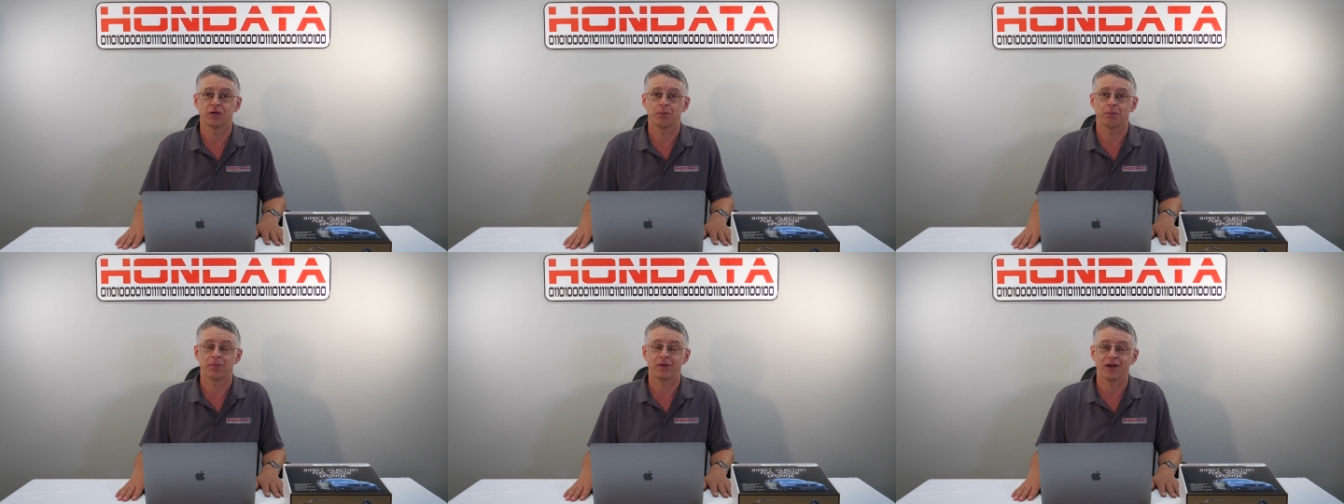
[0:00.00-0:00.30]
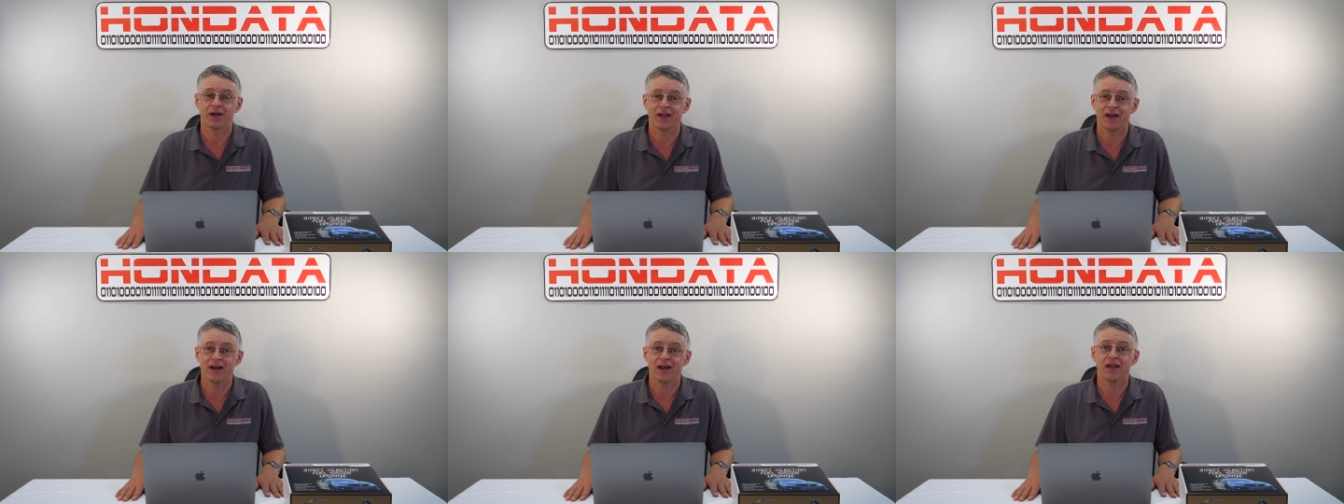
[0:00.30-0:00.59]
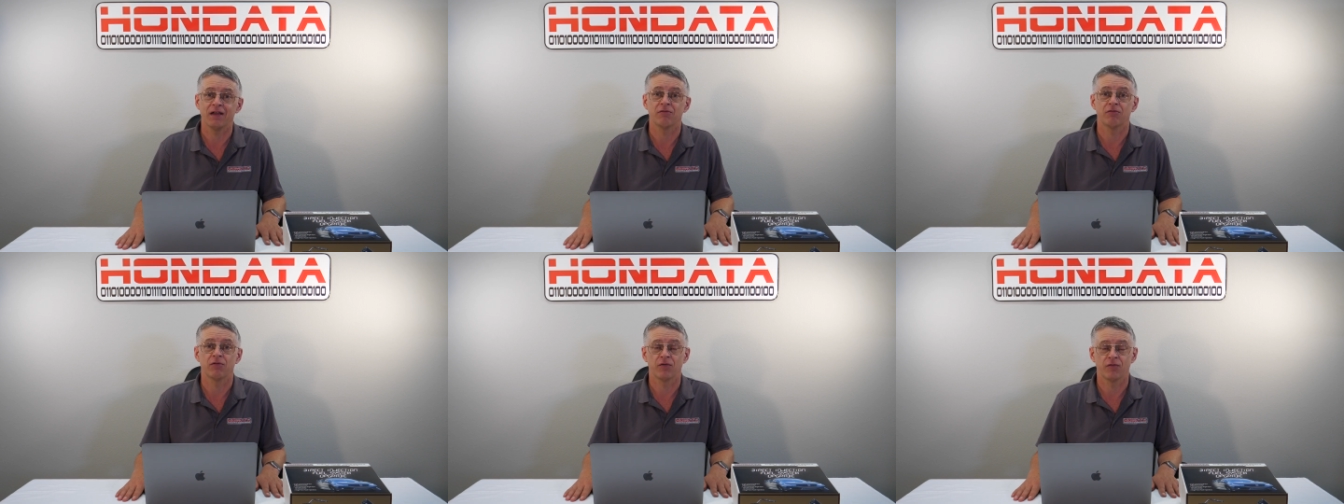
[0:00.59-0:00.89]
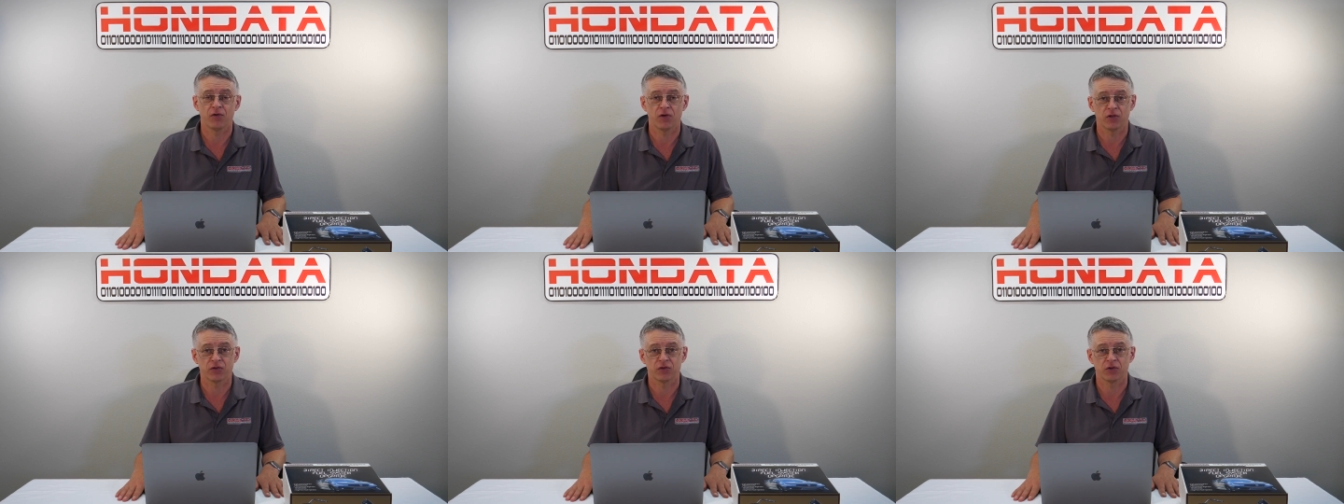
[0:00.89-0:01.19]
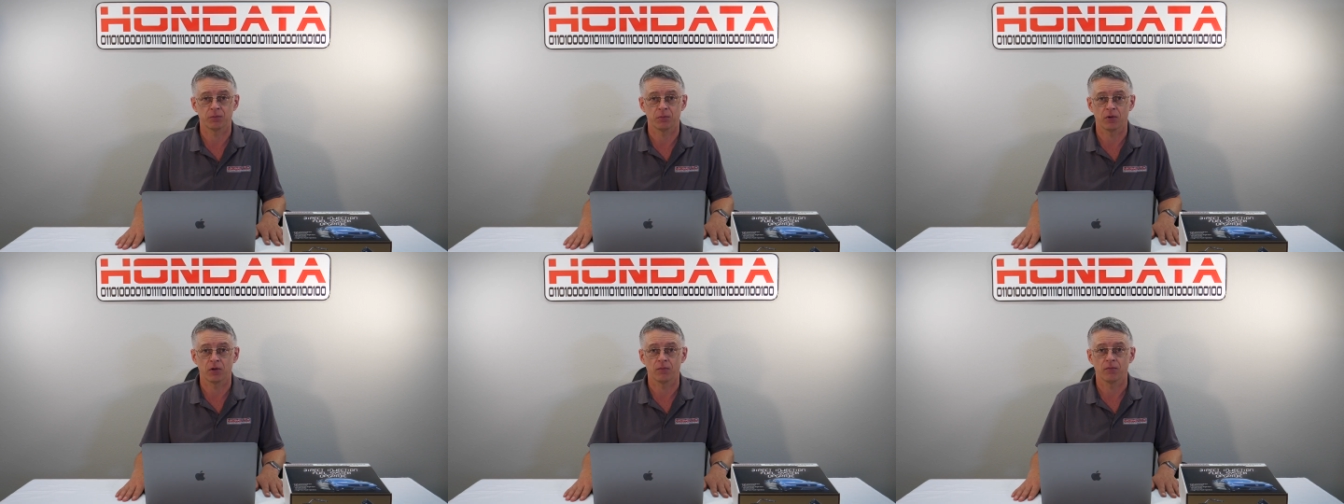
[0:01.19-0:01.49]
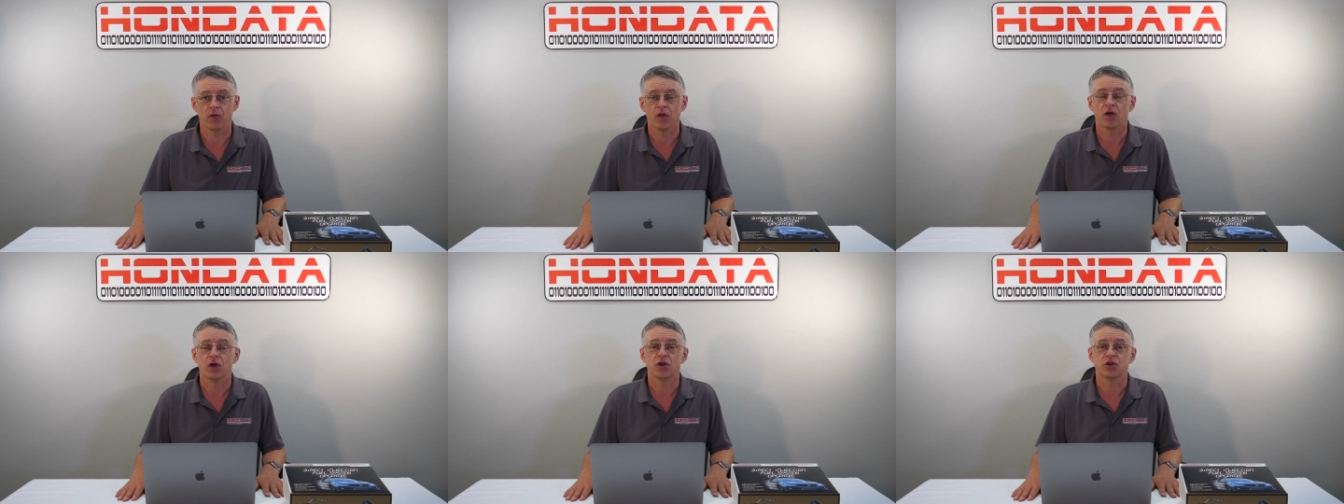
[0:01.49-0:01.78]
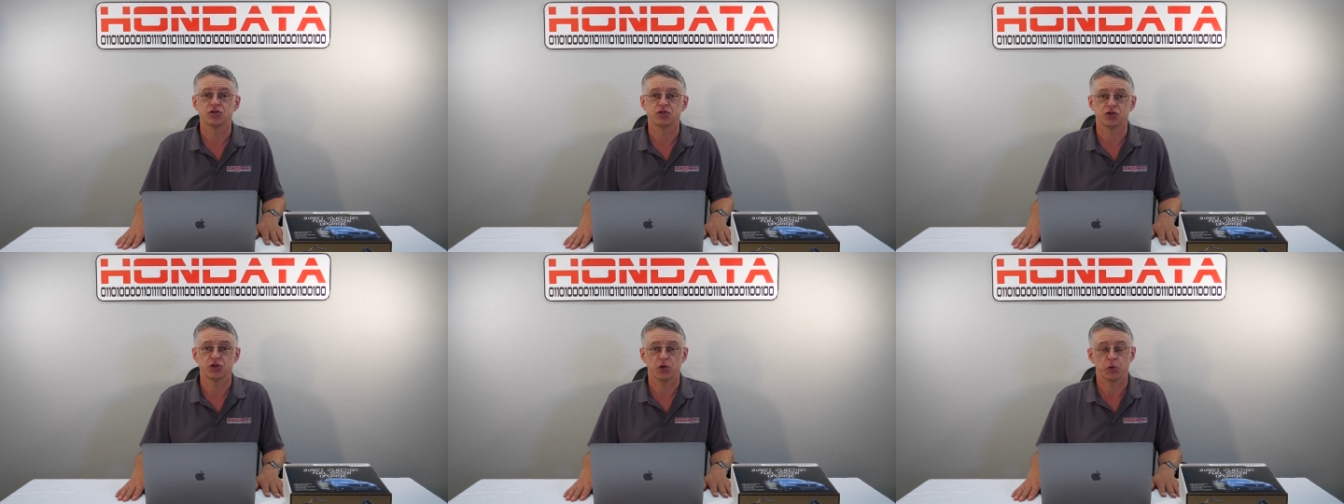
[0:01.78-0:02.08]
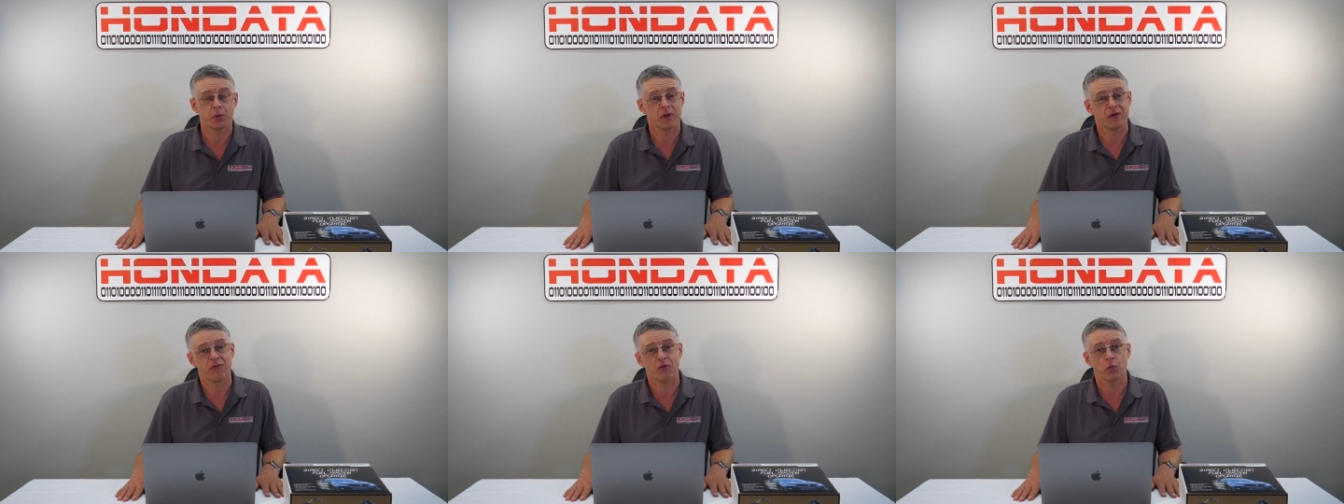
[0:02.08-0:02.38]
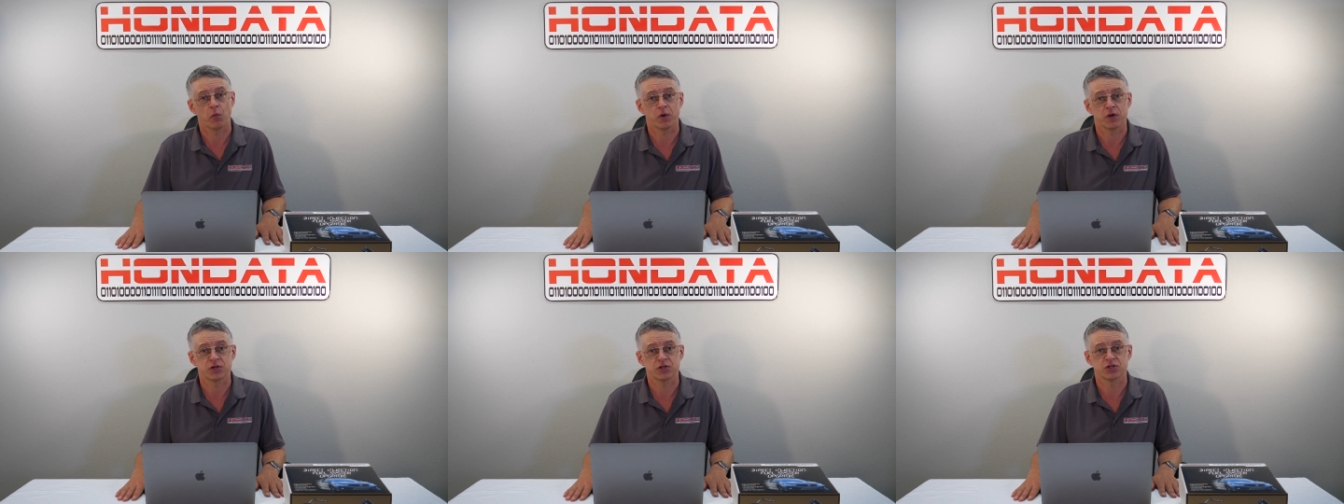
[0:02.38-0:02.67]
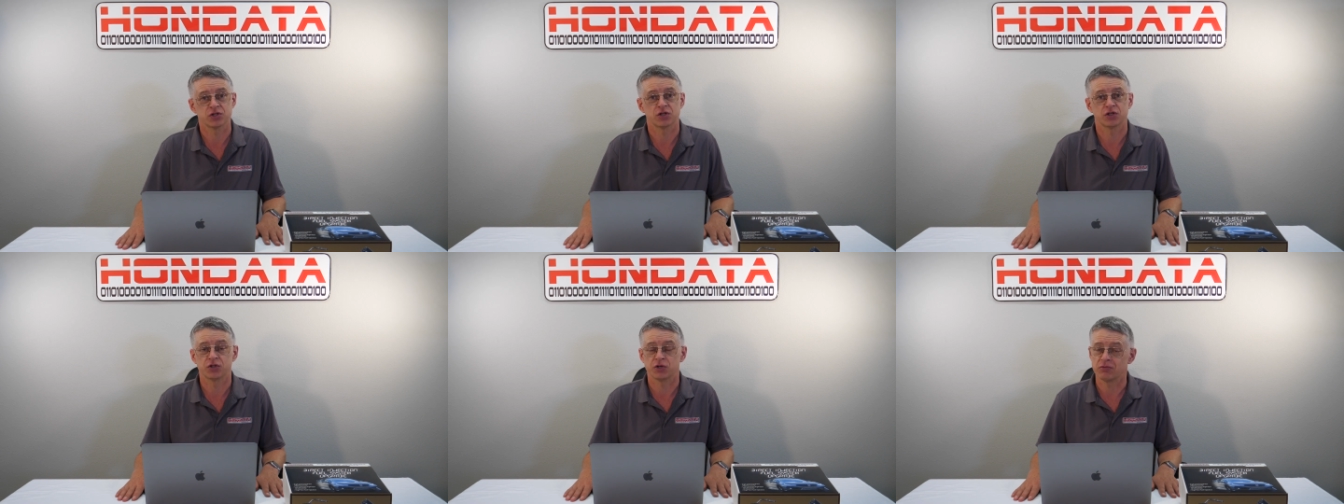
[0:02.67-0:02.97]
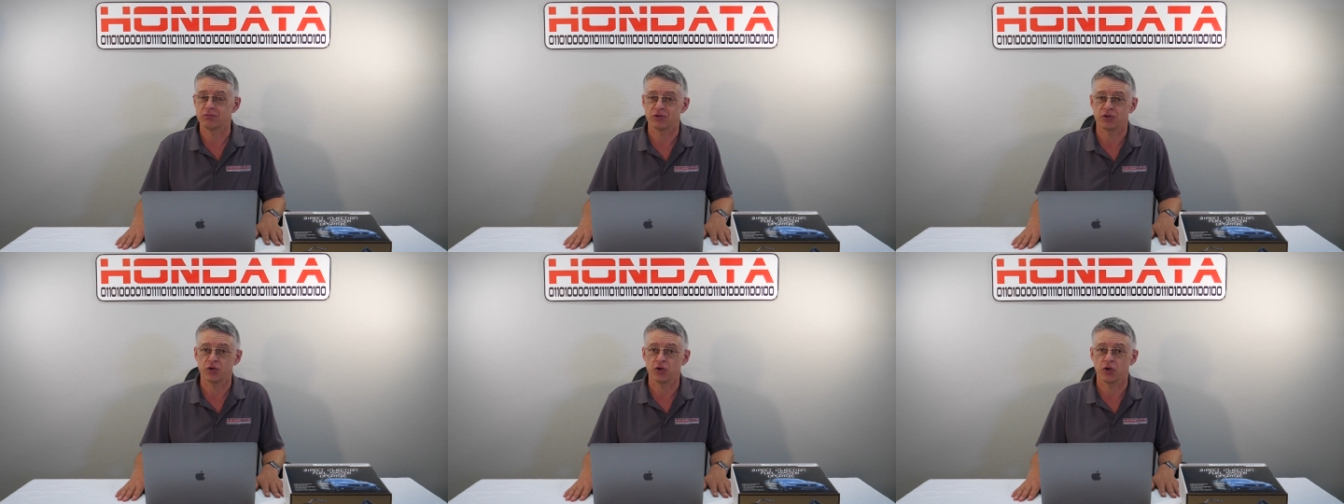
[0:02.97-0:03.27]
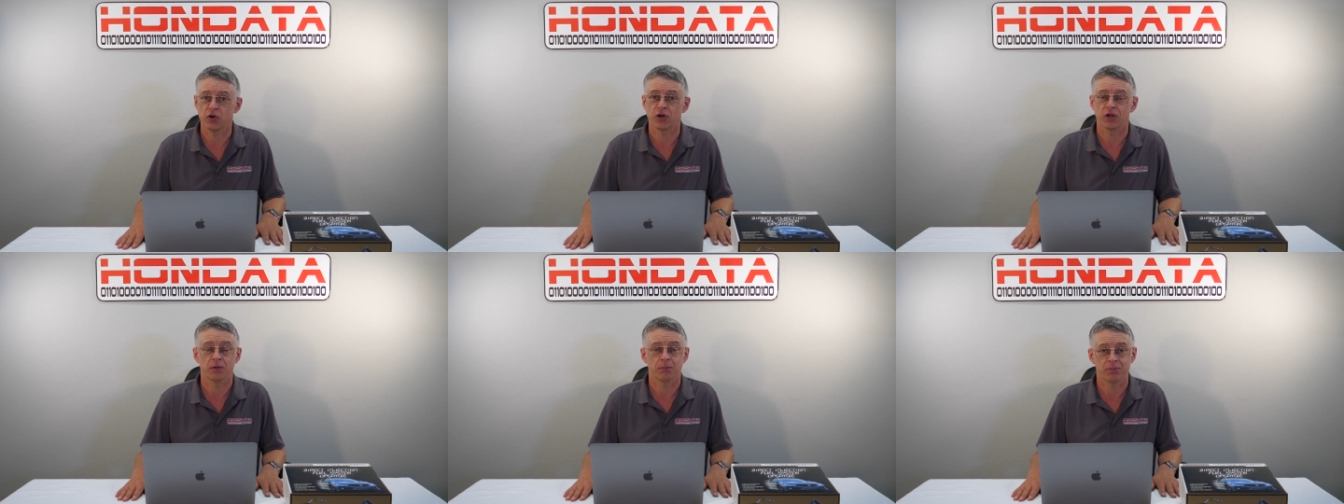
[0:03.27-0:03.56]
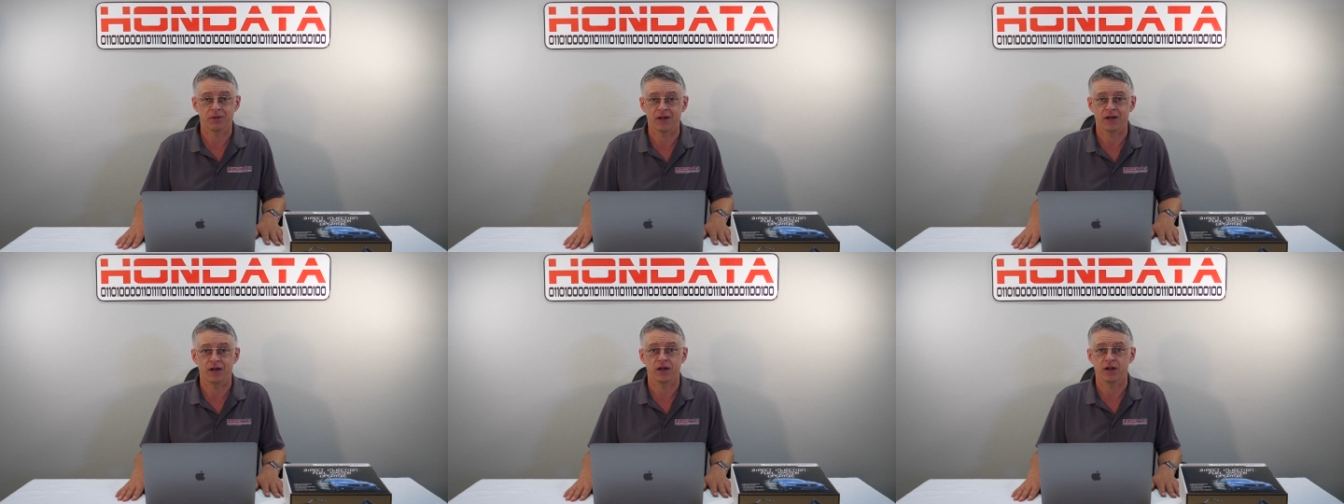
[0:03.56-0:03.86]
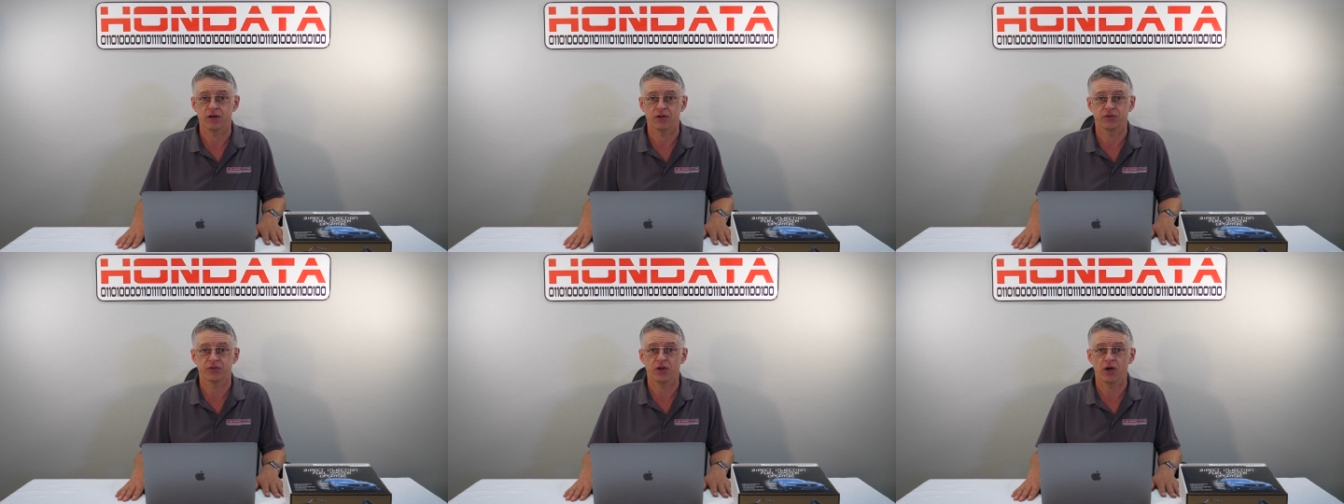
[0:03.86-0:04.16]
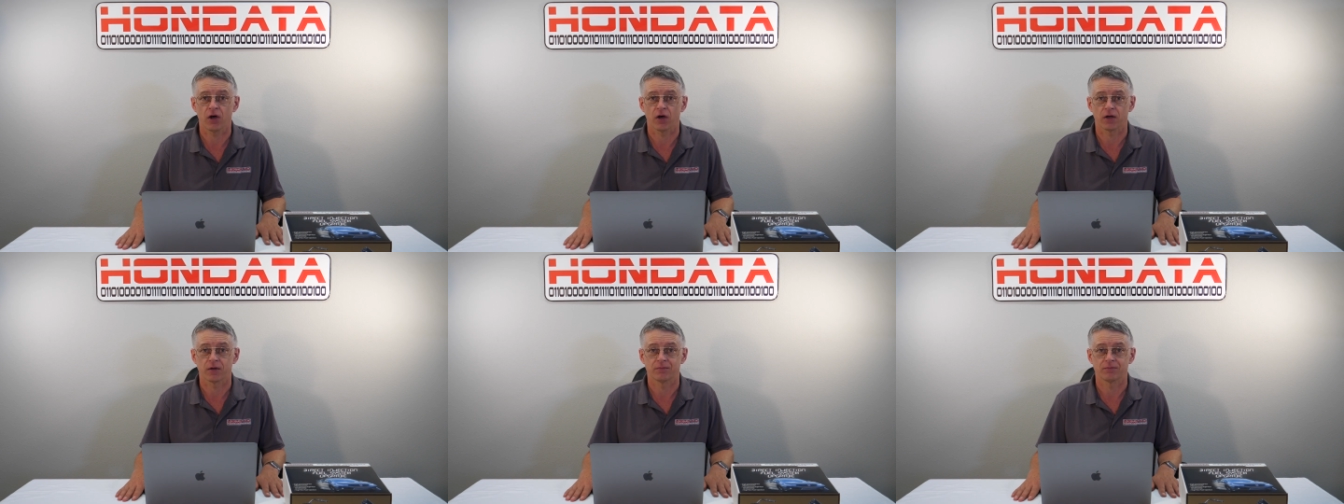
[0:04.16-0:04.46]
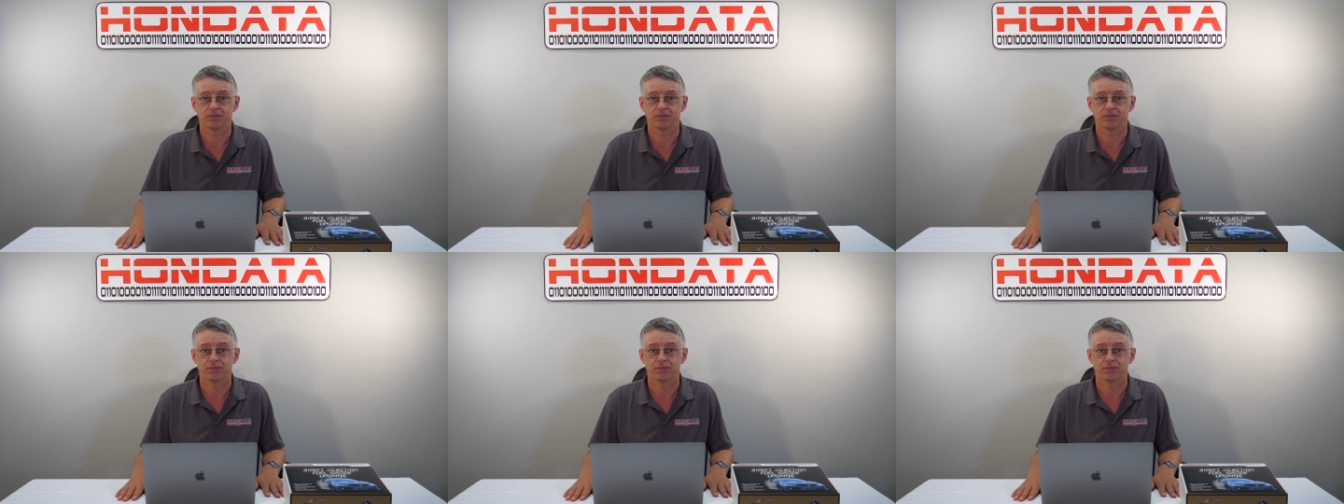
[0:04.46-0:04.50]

completely reversible should you ever wish to return completely to stock.